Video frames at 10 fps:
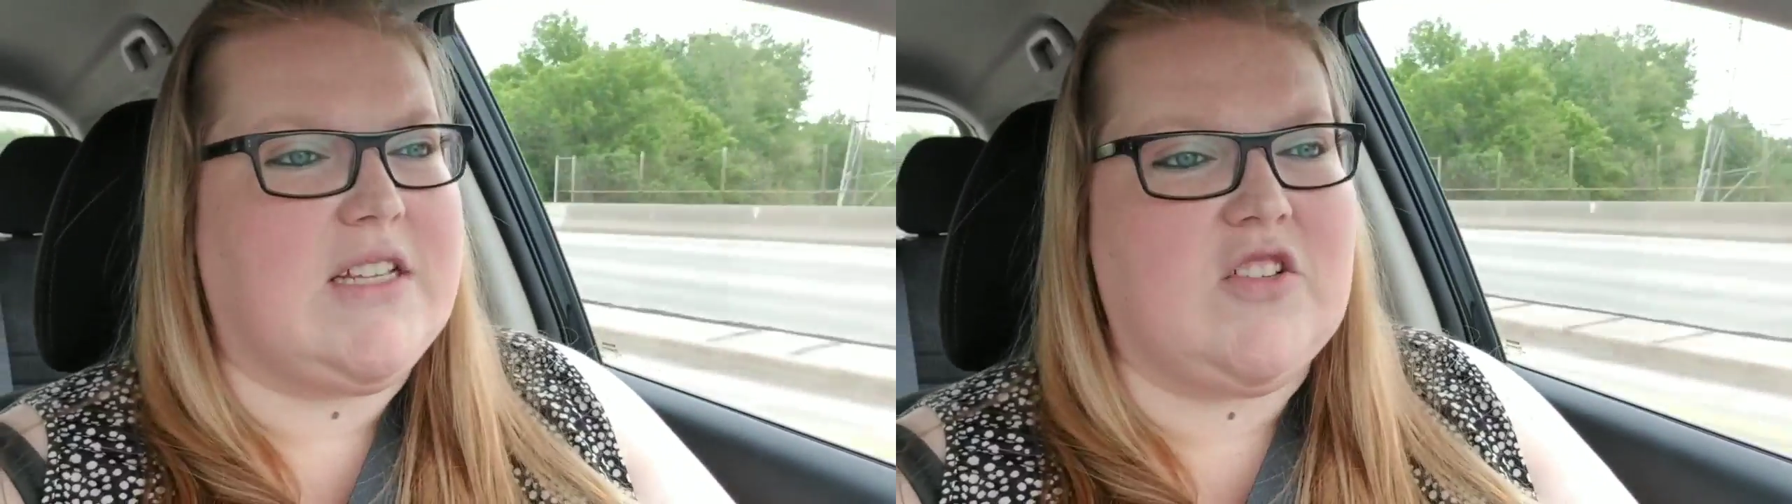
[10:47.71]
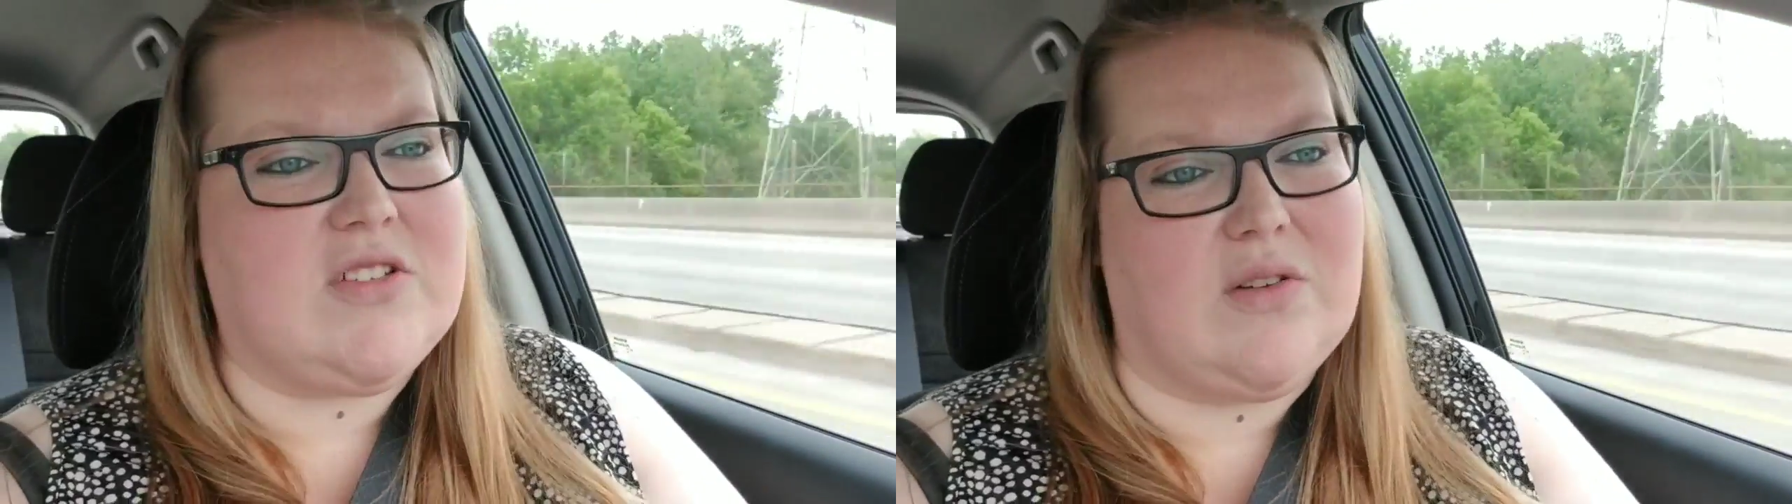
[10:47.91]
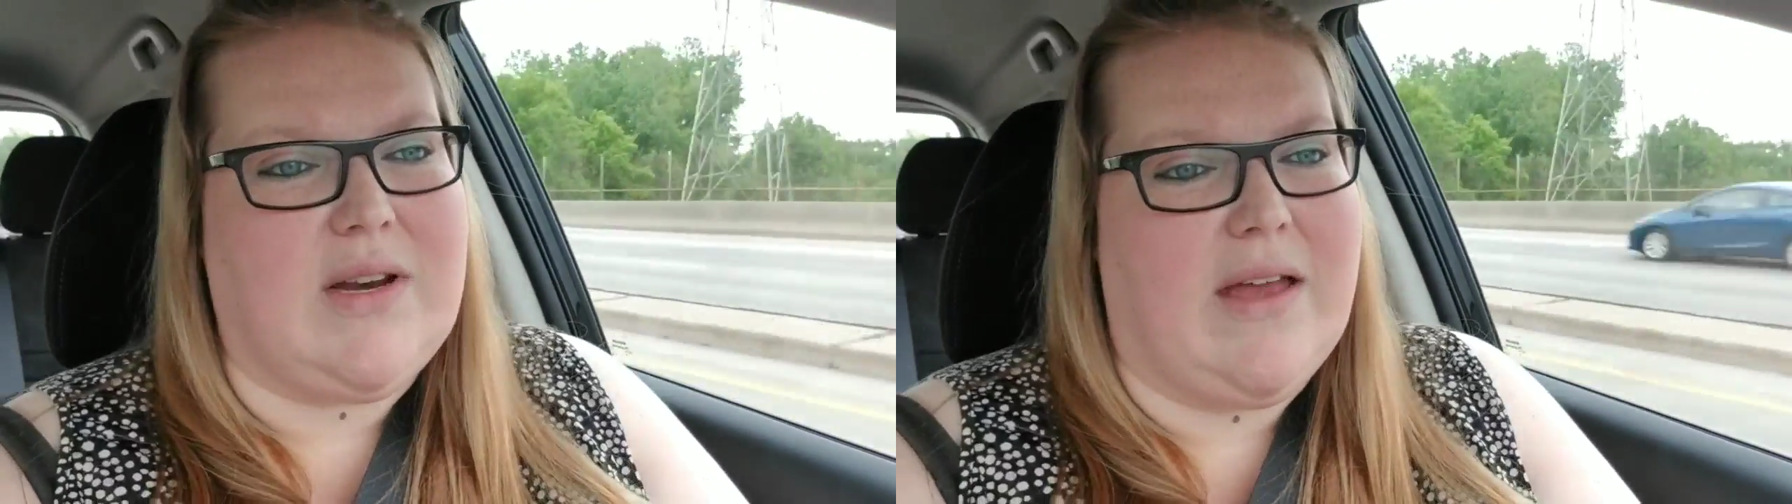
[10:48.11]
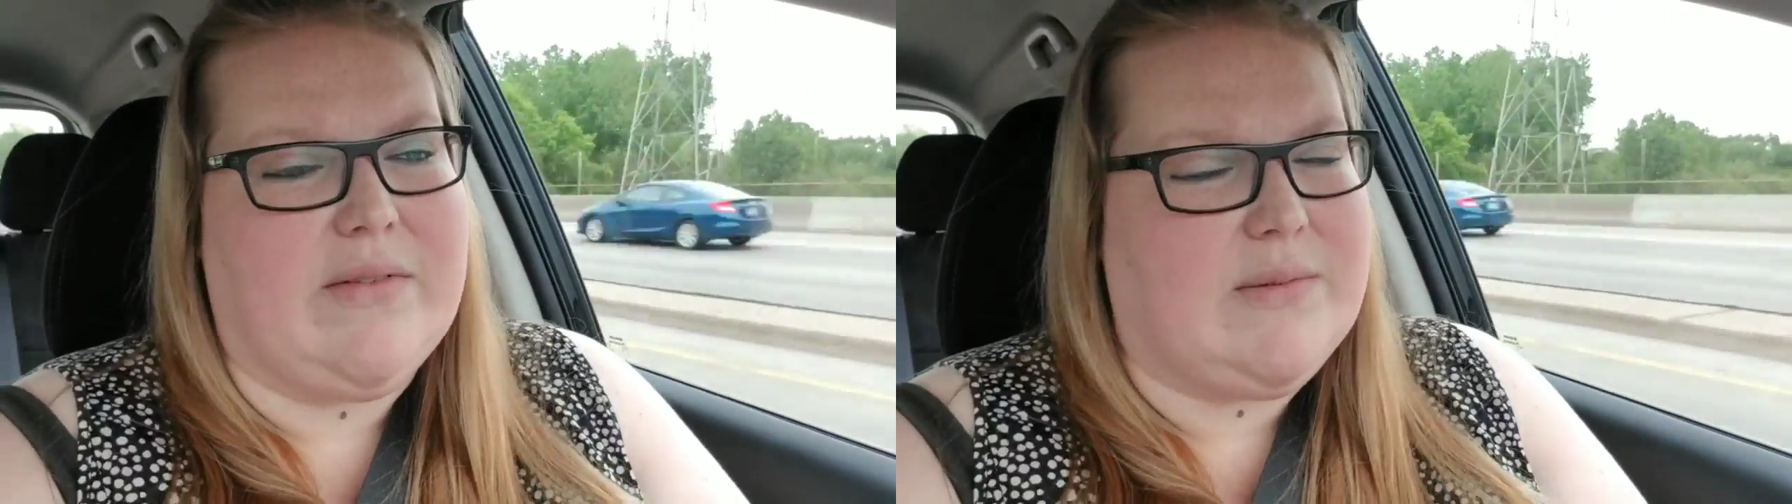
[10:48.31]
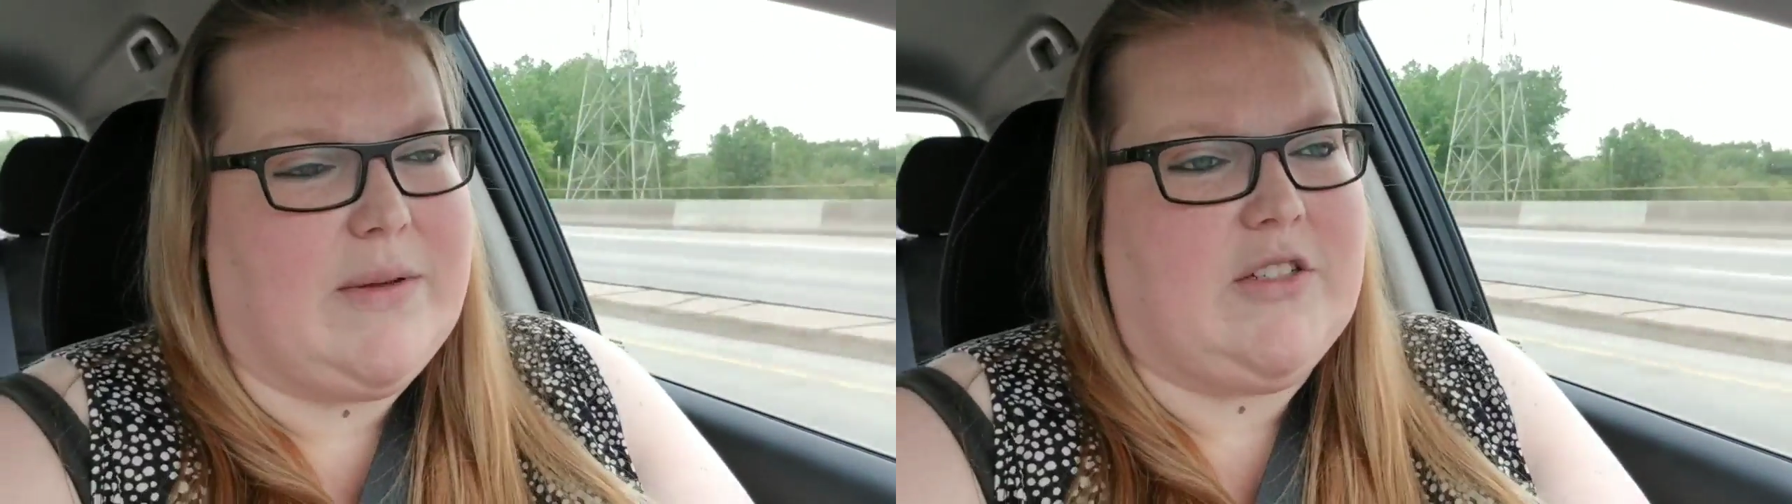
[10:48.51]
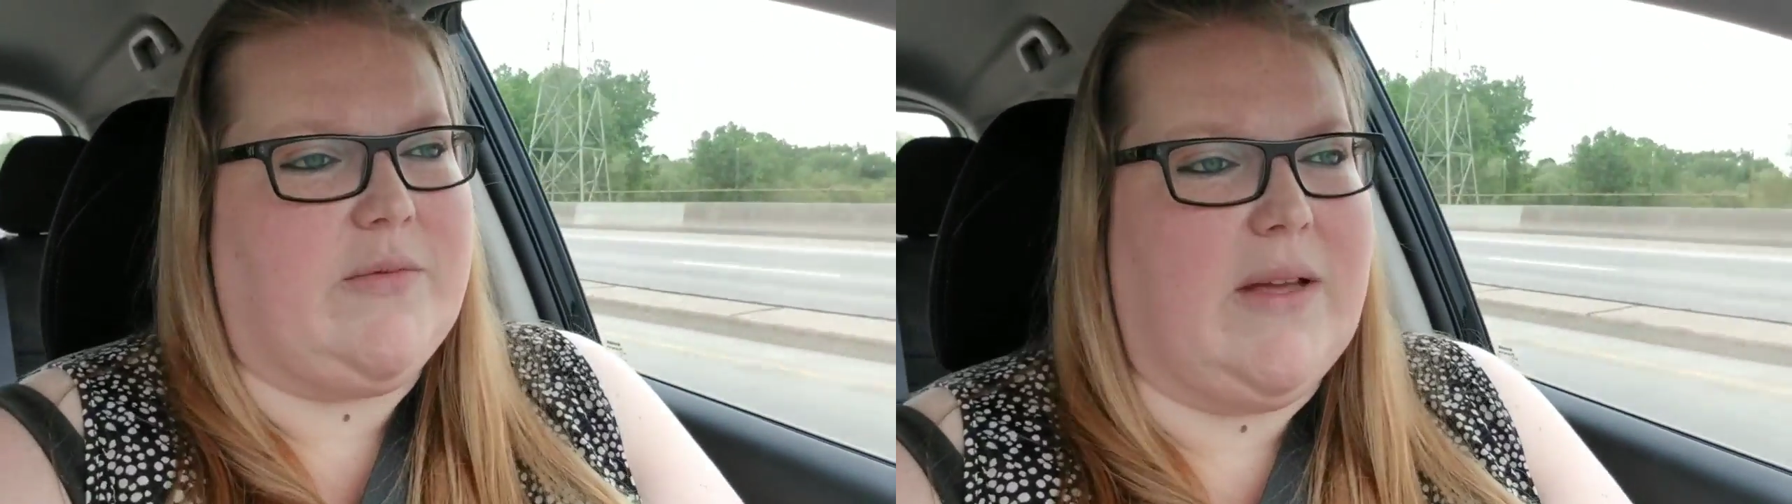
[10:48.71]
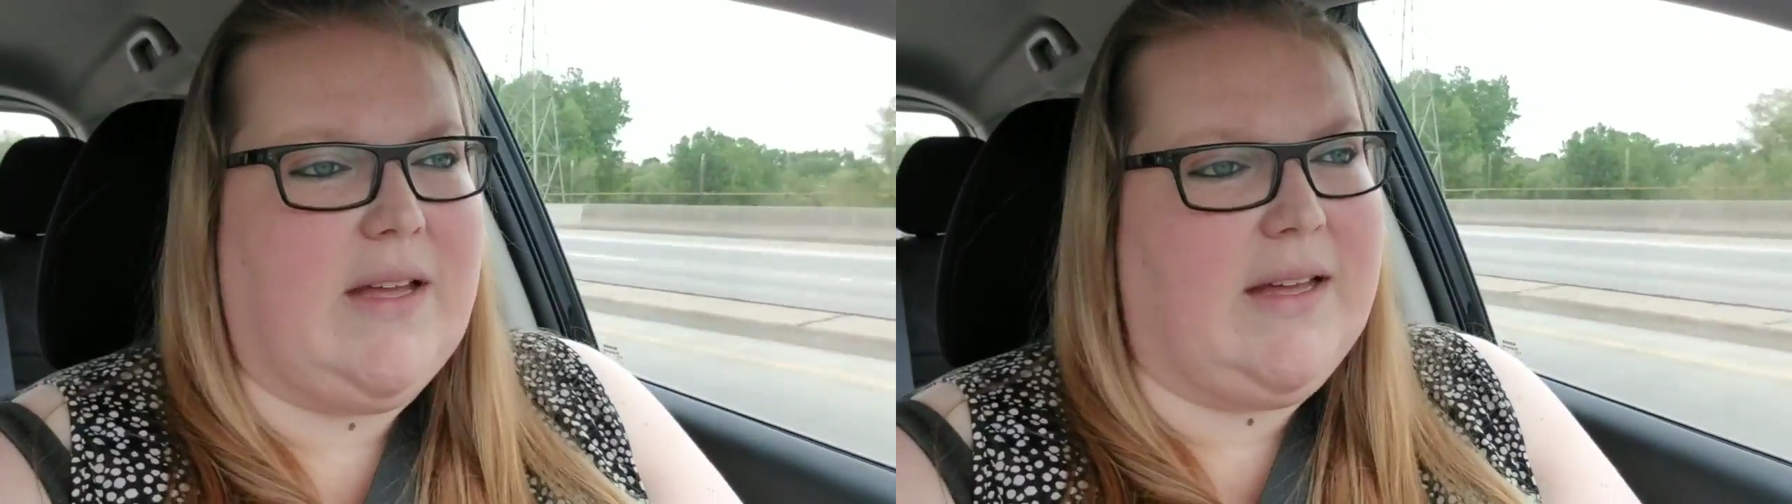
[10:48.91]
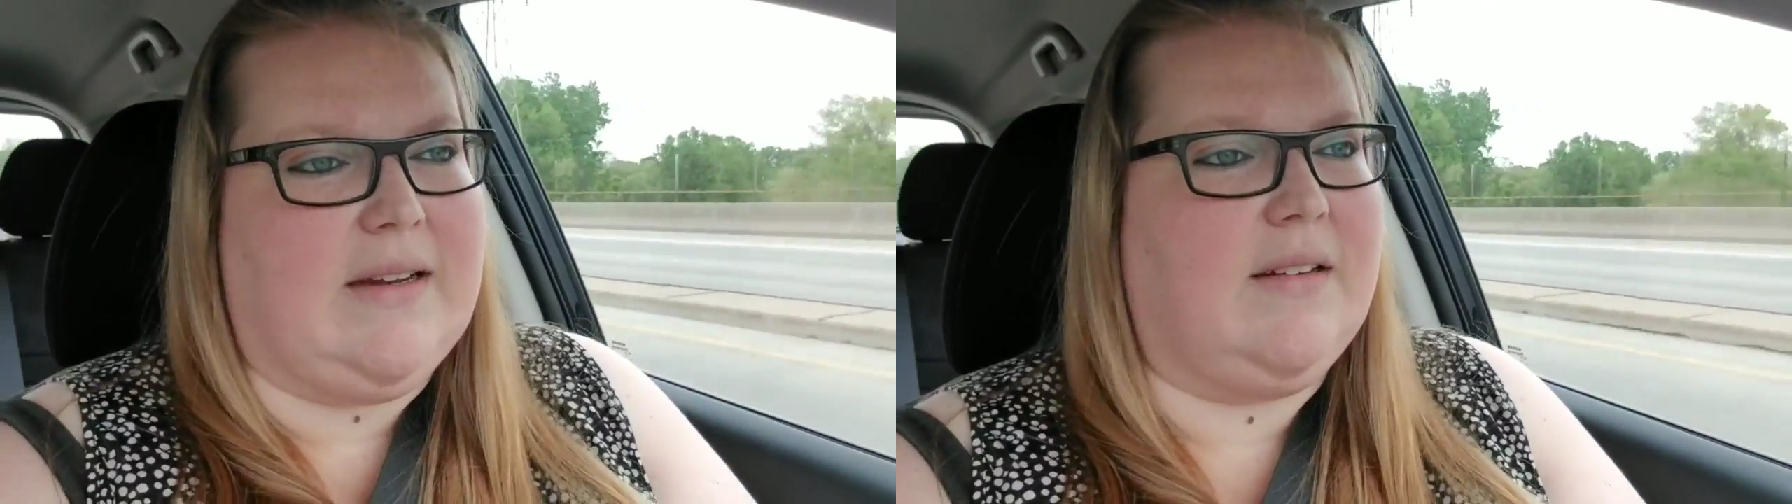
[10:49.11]
I just don't have as much of it,
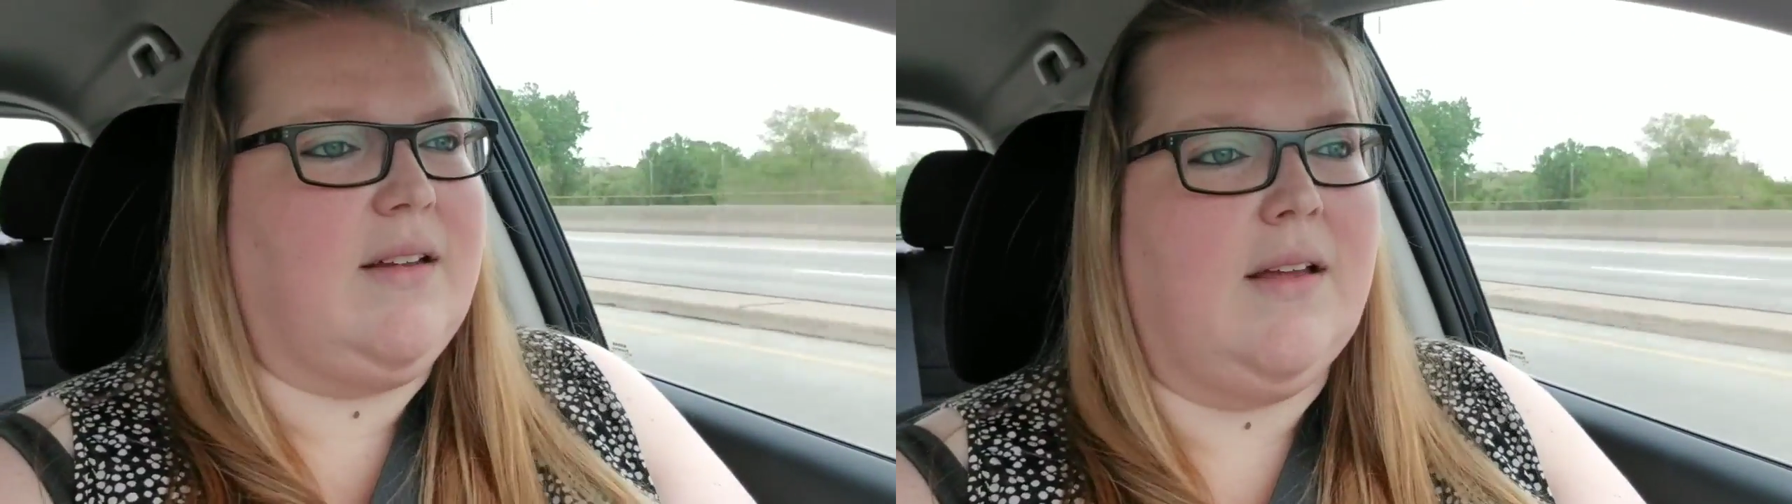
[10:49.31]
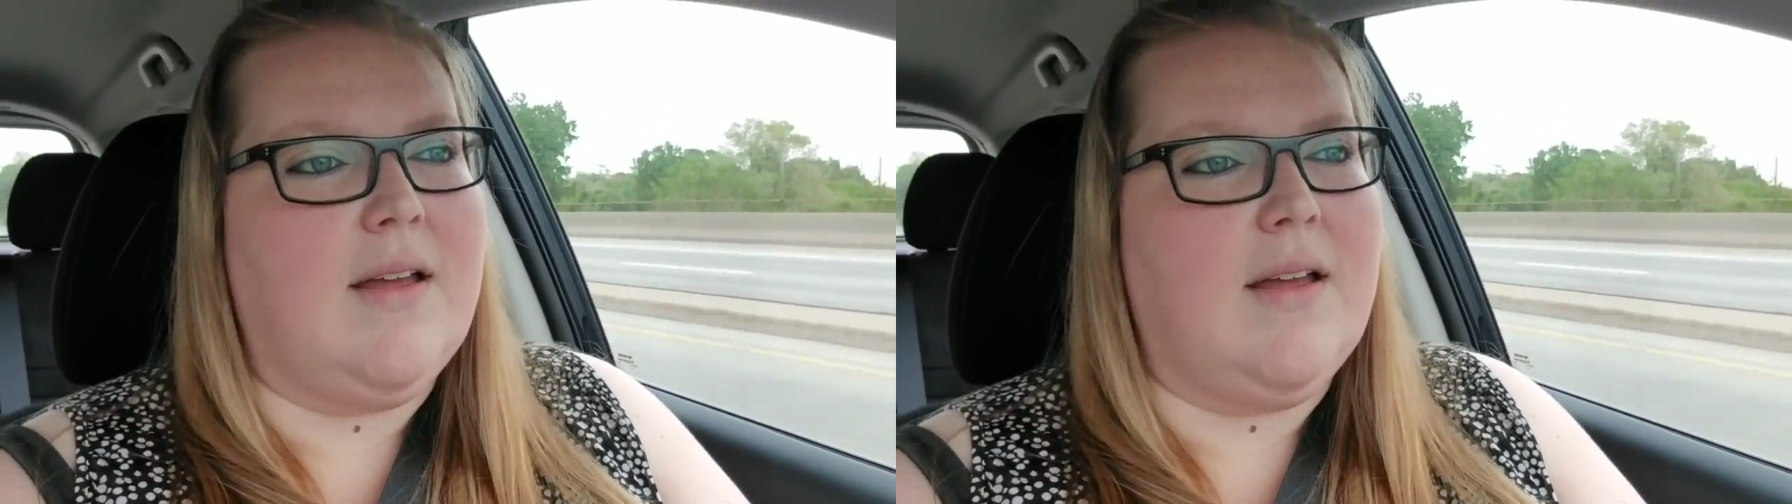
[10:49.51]
and